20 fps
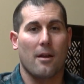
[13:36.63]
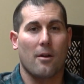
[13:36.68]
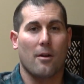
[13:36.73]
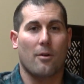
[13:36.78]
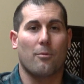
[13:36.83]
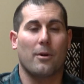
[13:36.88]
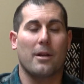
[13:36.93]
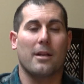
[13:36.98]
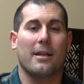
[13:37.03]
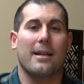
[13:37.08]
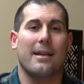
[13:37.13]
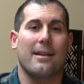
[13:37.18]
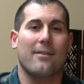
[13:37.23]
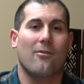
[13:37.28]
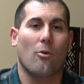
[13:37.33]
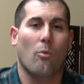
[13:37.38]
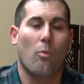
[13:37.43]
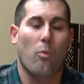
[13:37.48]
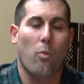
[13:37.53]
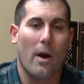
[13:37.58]
really
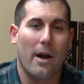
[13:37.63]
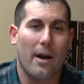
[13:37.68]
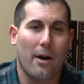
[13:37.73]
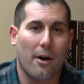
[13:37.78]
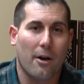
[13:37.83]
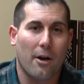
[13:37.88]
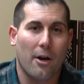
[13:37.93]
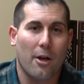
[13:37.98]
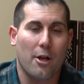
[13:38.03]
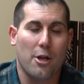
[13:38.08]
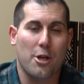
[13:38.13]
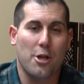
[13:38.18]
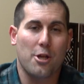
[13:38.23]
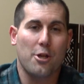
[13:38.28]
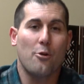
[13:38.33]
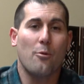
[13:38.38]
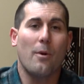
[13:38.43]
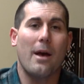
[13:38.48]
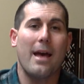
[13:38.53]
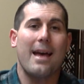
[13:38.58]
it's where
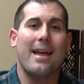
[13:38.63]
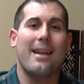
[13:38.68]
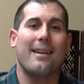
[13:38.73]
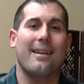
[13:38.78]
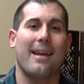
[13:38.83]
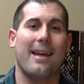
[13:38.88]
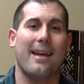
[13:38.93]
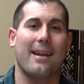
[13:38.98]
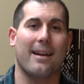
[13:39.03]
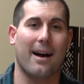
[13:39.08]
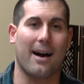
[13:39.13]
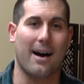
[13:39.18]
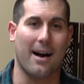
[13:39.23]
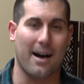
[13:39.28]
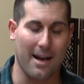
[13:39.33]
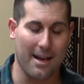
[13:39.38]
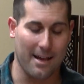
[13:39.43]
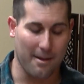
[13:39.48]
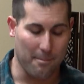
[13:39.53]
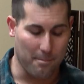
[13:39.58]
you end and
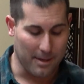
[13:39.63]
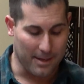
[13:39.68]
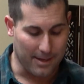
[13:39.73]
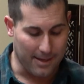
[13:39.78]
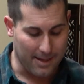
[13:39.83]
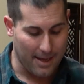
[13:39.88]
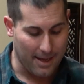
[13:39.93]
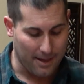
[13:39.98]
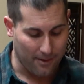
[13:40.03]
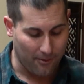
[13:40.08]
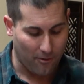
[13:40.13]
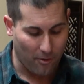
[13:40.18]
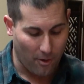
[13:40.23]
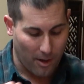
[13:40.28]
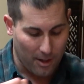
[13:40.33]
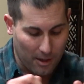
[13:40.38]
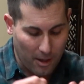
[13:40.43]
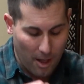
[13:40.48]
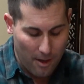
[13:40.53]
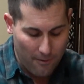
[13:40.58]
I begin. So
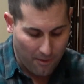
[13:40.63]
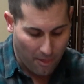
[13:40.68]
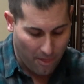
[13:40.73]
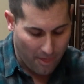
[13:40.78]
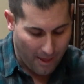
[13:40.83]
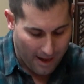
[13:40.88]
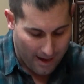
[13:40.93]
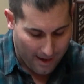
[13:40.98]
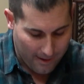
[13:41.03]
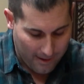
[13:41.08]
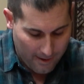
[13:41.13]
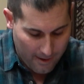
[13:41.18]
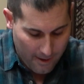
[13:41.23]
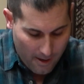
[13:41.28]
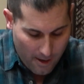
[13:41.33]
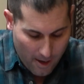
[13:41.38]
I loved that.